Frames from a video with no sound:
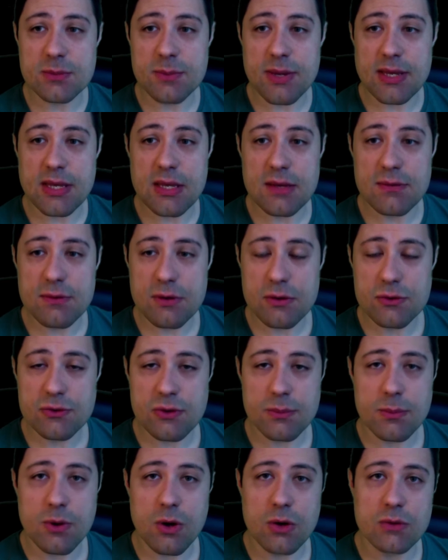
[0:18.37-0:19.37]
by giving you
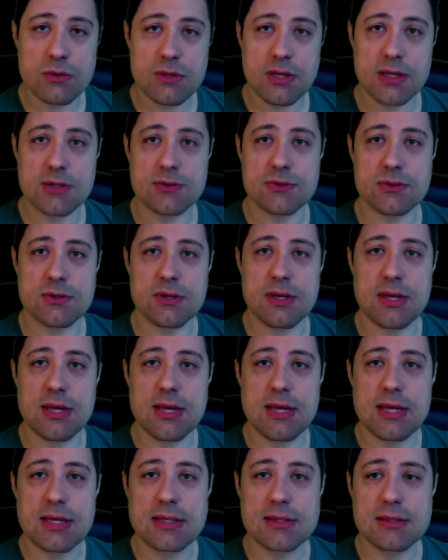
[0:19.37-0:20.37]
some context.
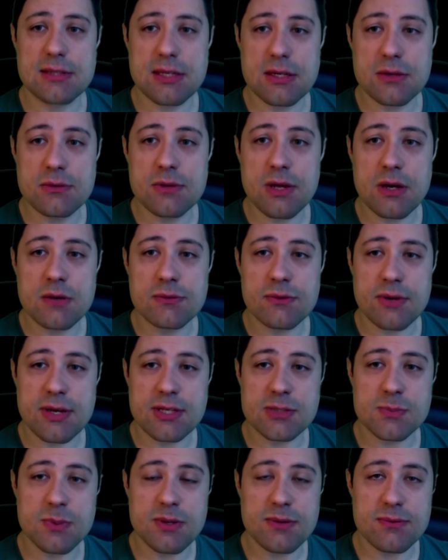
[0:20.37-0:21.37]
TU Delft
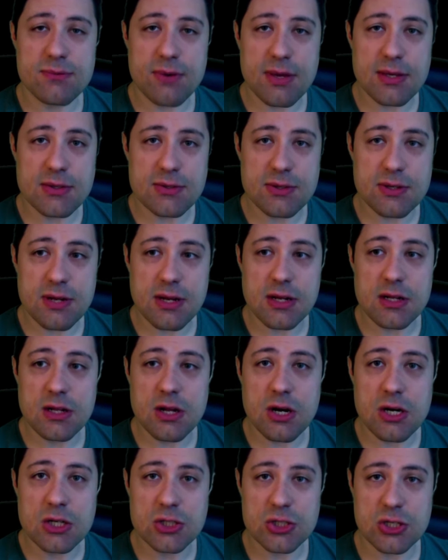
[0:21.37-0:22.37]
has been facing a
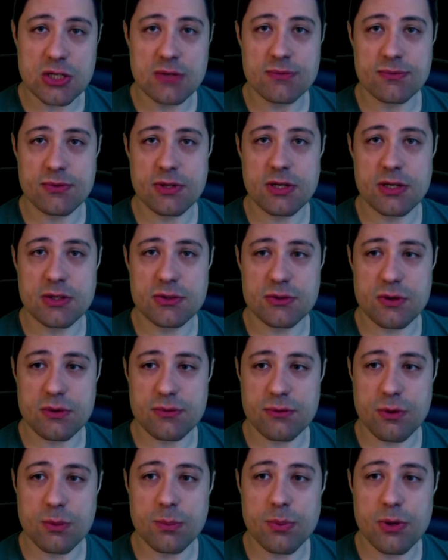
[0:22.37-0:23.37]
large influx
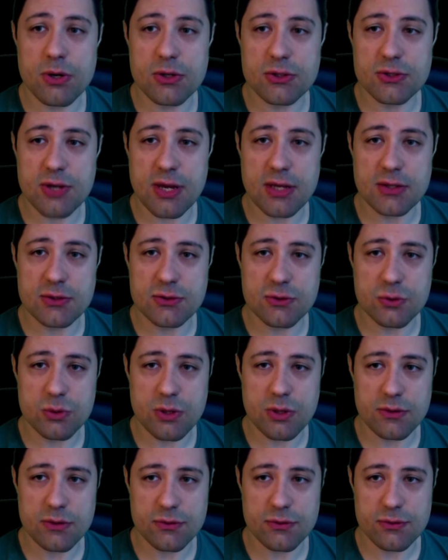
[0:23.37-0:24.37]
of computer science
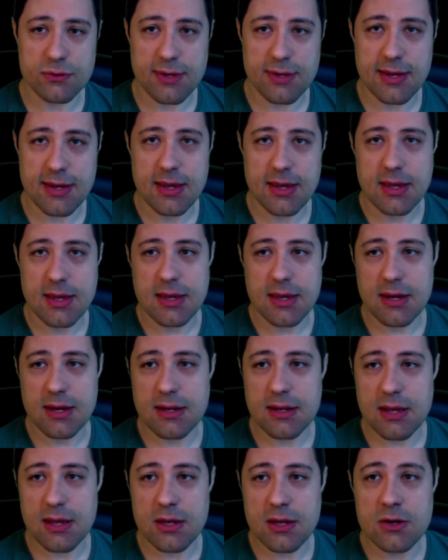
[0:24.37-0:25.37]
students. In
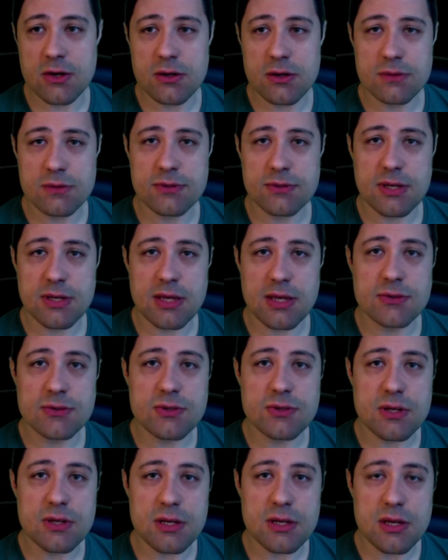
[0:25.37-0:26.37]
the year of the case
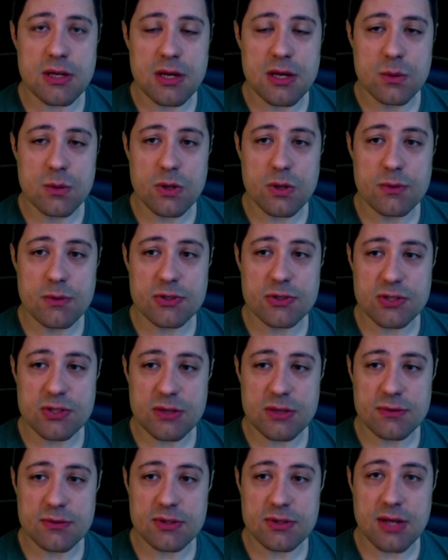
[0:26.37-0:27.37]
study, we
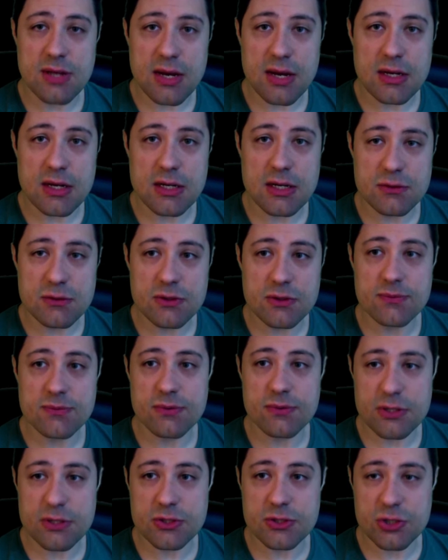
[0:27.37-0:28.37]
received 900
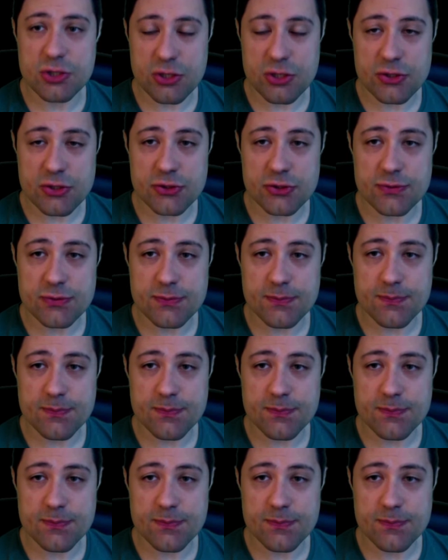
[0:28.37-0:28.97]
first years,